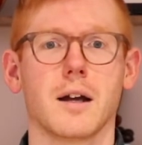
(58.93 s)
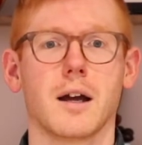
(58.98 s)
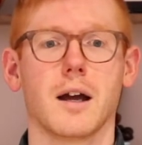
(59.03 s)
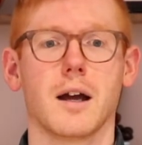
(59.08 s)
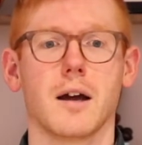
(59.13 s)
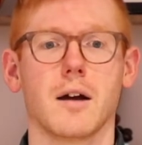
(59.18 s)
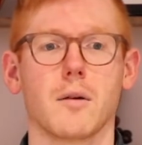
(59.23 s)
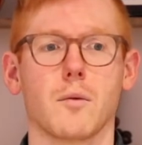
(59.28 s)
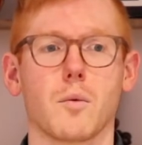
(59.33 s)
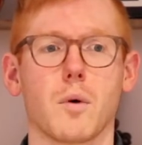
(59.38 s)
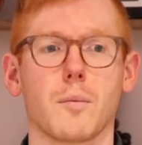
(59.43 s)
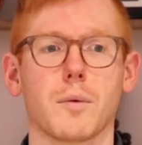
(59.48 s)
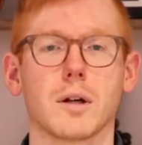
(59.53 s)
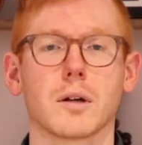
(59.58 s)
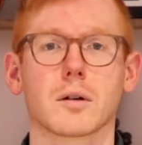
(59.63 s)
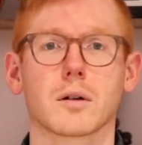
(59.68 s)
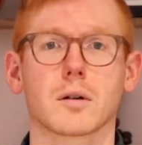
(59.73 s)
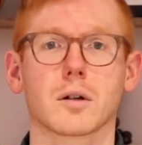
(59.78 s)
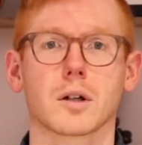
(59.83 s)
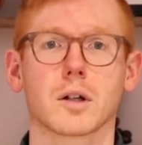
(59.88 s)
Uh, when we
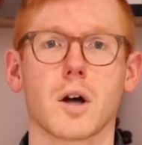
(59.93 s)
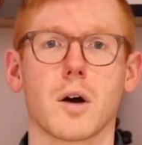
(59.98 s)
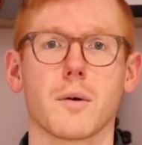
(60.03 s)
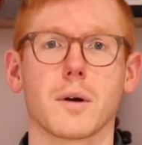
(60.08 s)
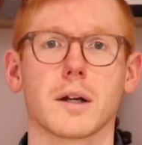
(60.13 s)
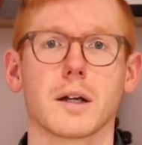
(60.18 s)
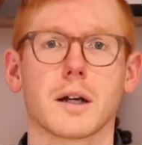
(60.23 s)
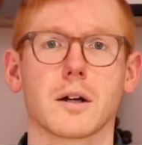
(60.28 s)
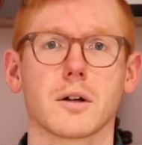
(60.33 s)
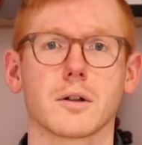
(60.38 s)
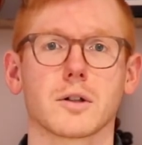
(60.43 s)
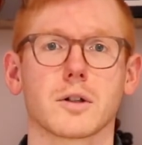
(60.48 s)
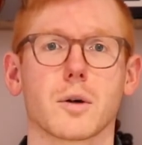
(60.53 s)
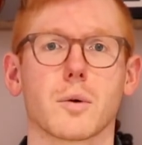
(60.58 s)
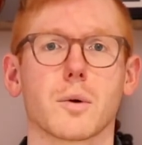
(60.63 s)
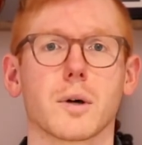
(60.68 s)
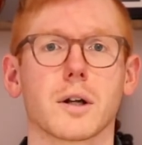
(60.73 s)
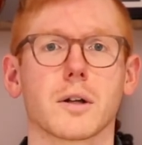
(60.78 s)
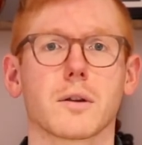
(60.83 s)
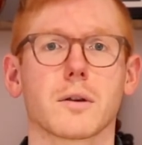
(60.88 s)
are going and are
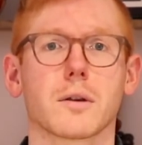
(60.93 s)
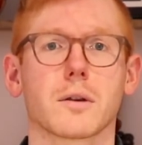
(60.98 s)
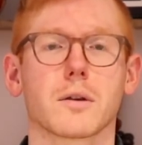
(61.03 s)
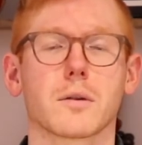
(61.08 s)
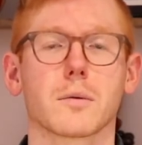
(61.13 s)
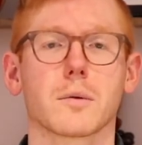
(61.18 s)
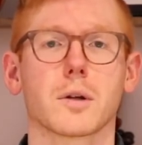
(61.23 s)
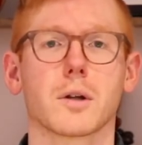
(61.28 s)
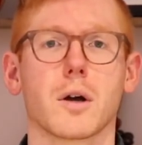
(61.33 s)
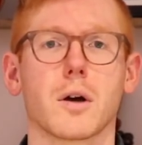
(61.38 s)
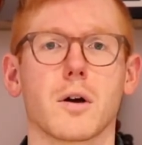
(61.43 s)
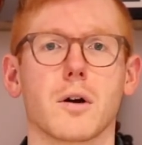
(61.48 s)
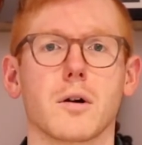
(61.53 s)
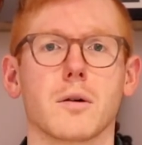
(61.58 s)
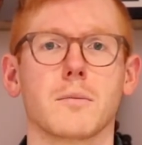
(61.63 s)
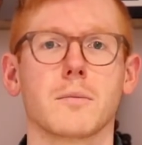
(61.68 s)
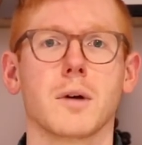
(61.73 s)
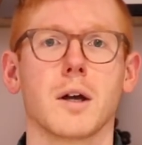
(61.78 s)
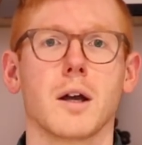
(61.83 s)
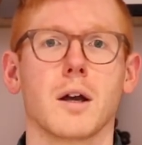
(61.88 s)
touring through the
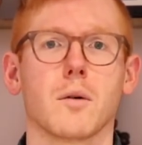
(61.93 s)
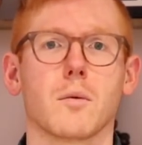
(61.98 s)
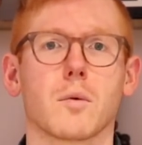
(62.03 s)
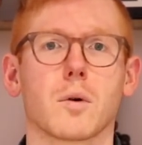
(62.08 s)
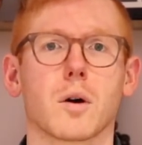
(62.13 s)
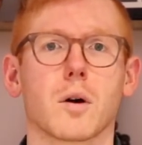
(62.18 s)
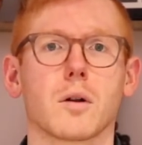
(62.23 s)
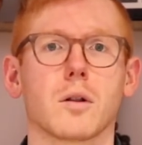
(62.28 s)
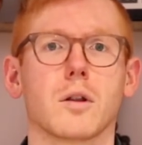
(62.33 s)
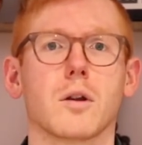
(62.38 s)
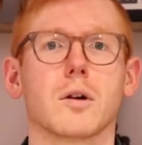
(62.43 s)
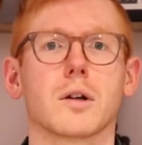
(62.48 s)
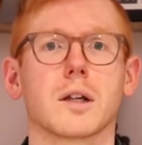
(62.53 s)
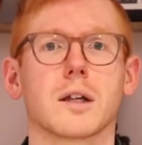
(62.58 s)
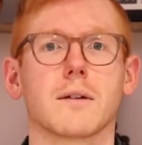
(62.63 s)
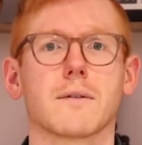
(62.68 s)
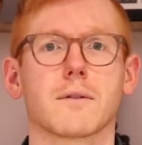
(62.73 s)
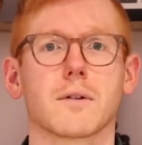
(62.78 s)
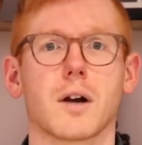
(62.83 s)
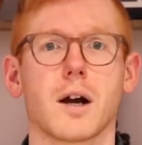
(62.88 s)
home, we're
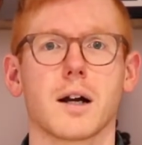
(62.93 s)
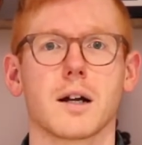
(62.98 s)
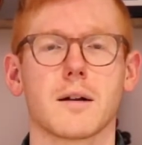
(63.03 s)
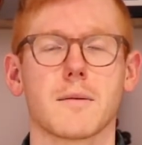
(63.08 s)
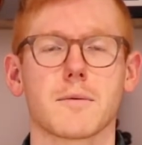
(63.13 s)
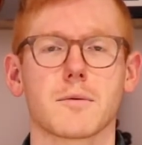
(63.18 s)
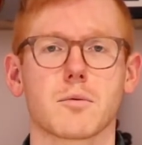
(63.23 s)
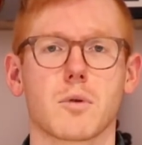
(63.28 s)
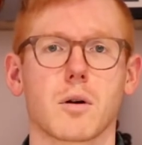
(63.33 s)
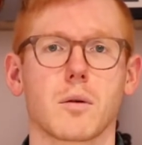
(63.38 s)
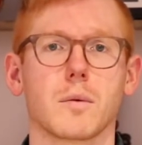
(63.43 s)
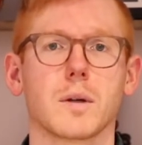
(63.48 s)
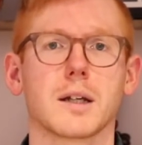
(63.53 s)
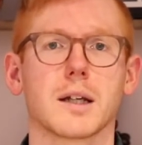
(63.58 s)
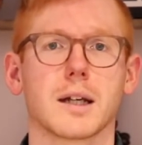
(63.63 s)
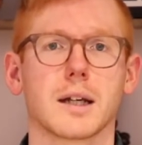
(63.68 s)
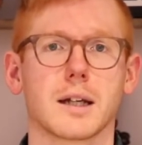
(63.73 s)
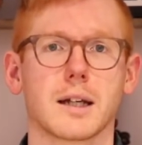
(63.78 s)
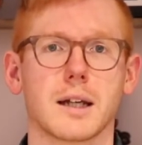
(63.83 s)
looking for items where we can